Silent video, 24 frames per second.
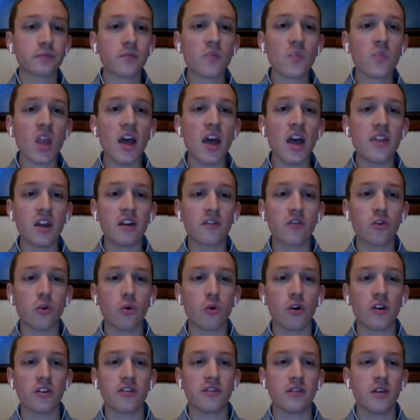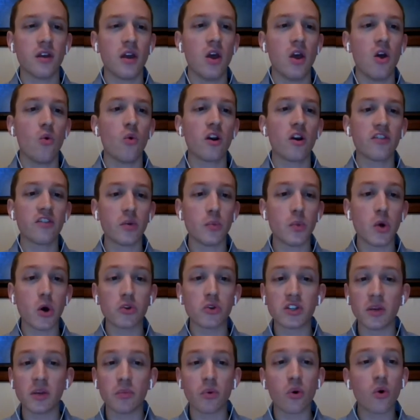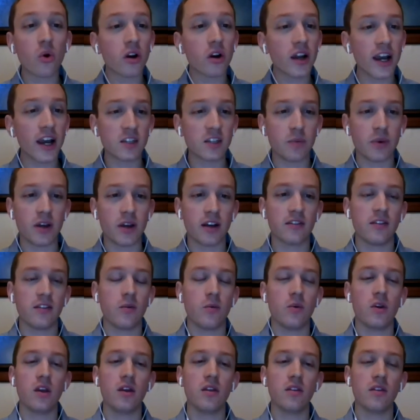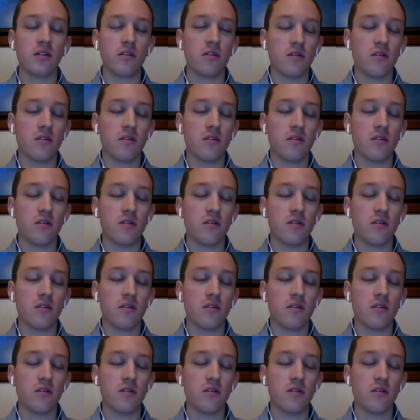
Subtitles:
then, of course, one of the most important aspects that we